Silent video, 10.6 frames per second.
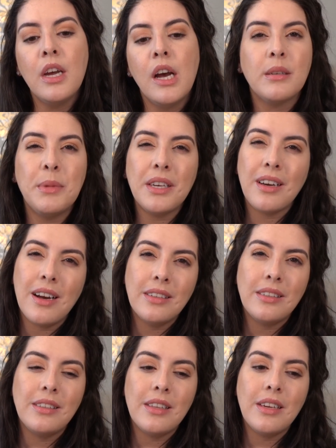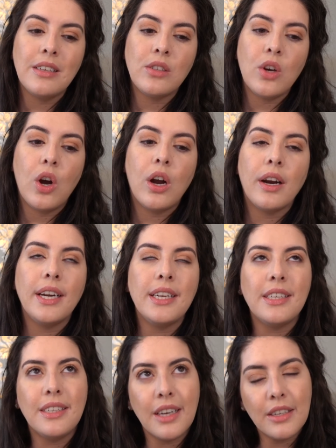Some of the cons to this are
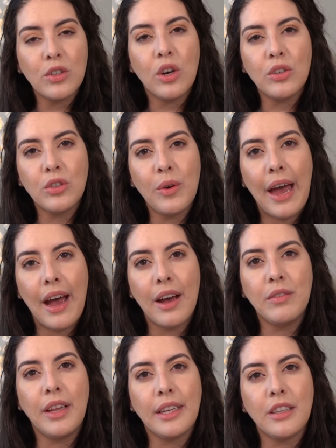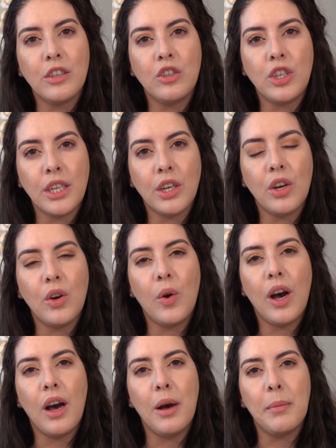it does also have, like the Chico,
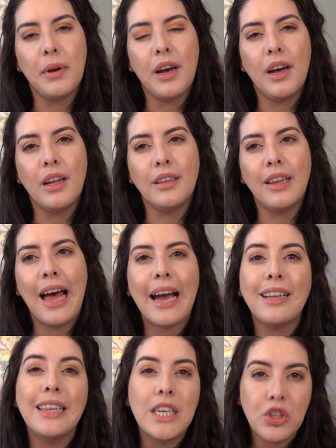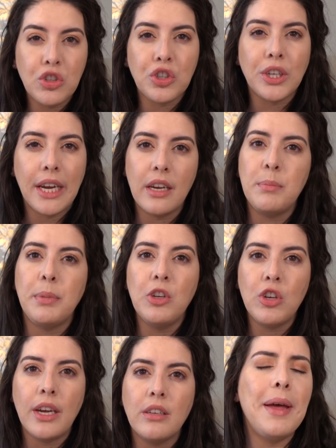a lackluster canopy shape.